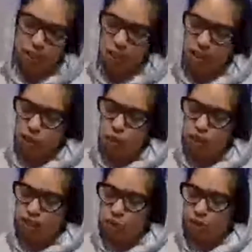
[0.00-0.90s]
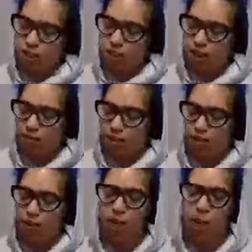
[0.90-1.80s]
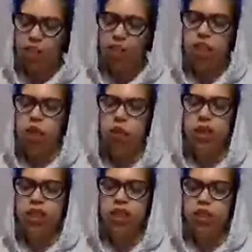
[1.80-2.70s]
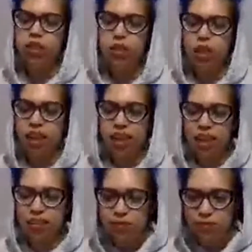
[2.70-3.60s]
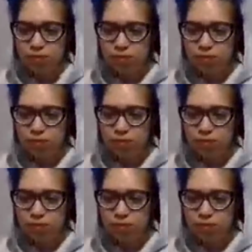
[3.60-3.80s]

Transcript: So what is going to happen if you guys go into a